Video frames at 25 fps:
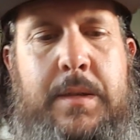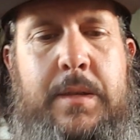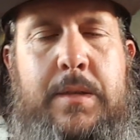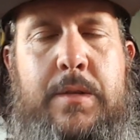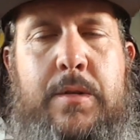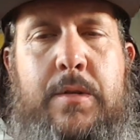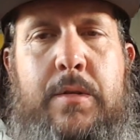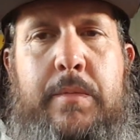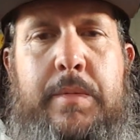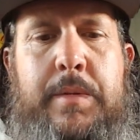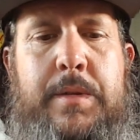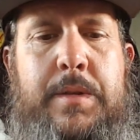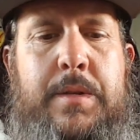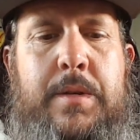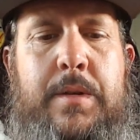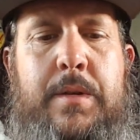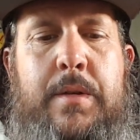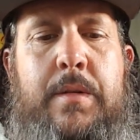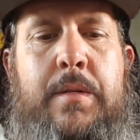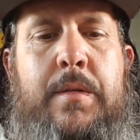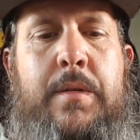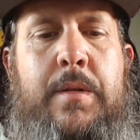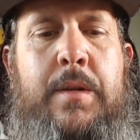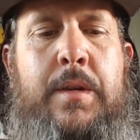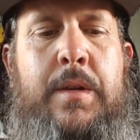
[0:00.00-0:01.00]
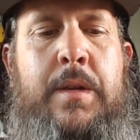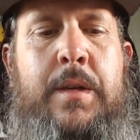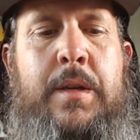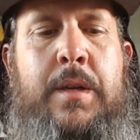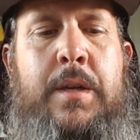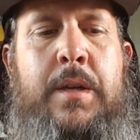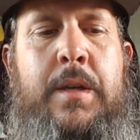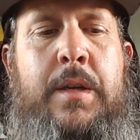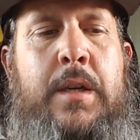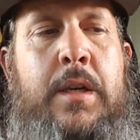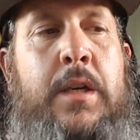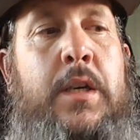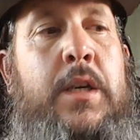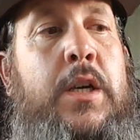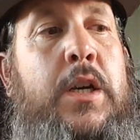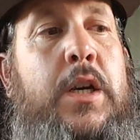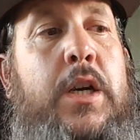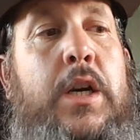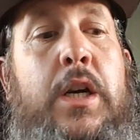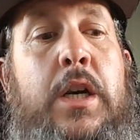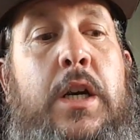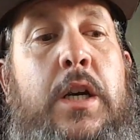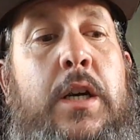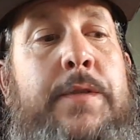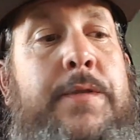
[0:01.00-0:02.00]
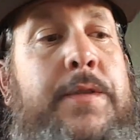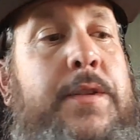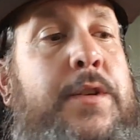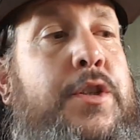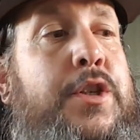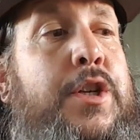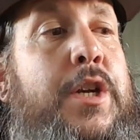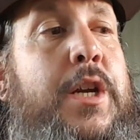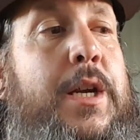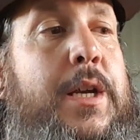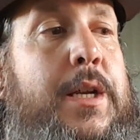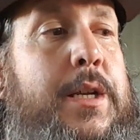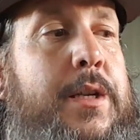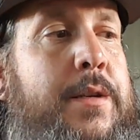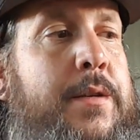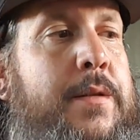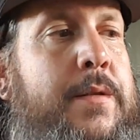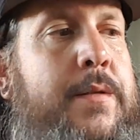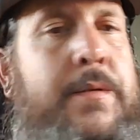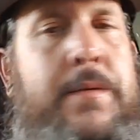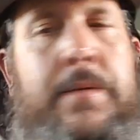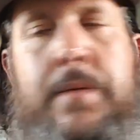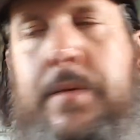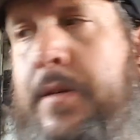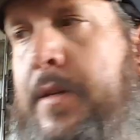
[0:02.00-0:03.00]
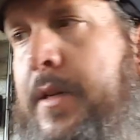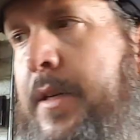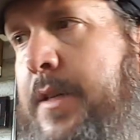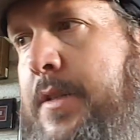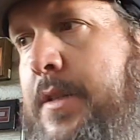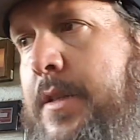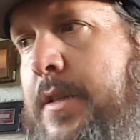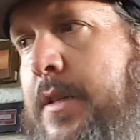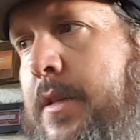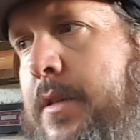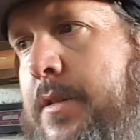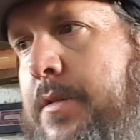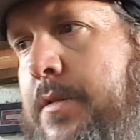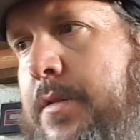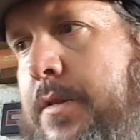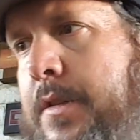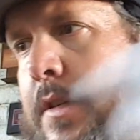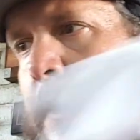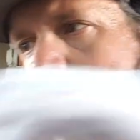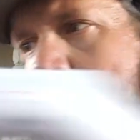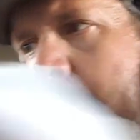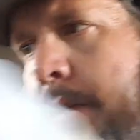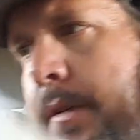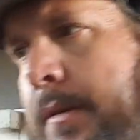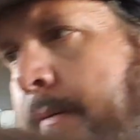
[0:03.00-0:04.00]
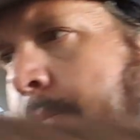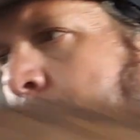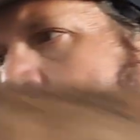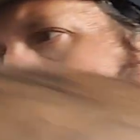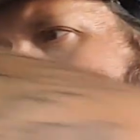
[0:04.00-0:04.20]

These tubins are off the chain, as the kids are saying.